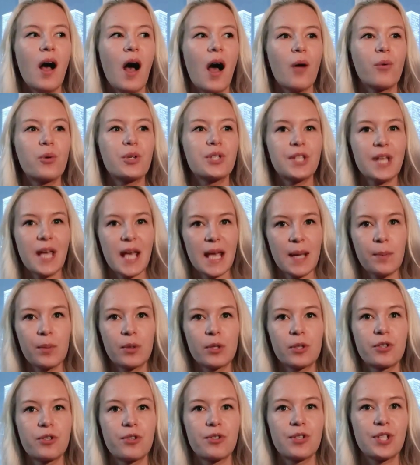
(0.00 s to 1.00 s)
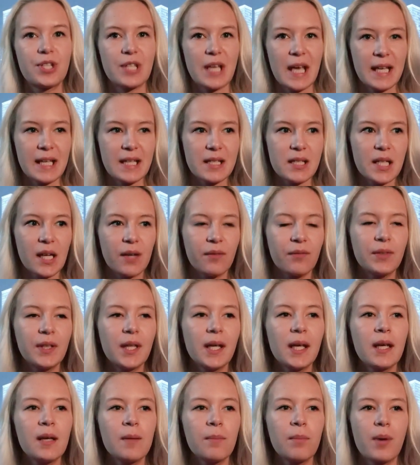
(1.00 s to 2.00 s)
I was able to say
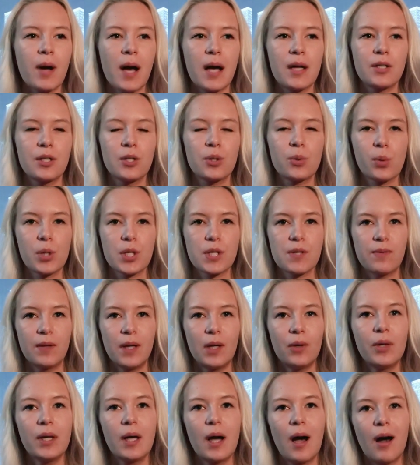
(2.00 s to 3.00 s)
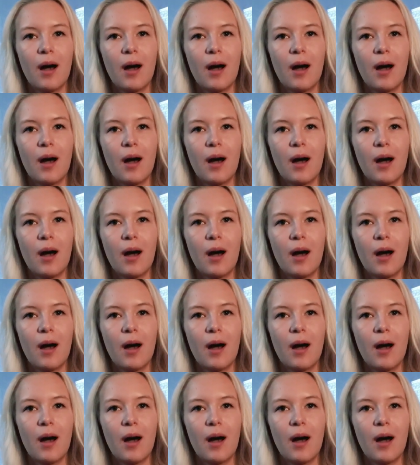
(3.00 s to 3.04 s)
something, but it was very